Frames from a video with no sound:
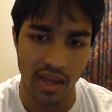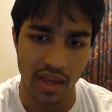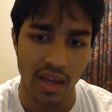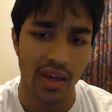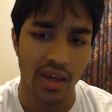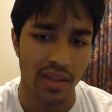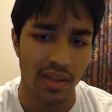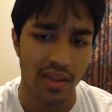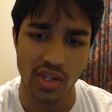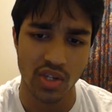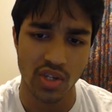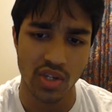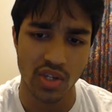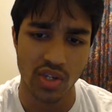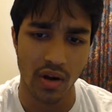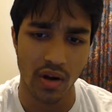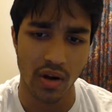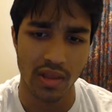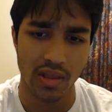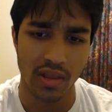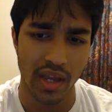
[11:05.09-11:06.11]
that started
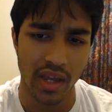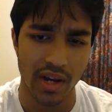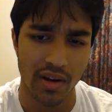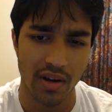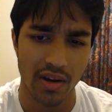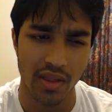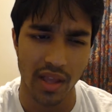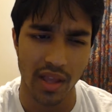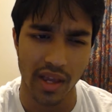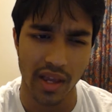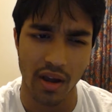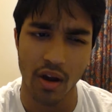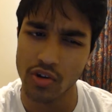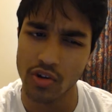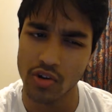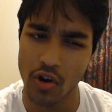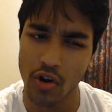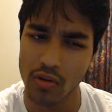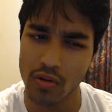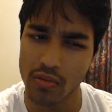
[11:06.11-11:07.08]
later in like October,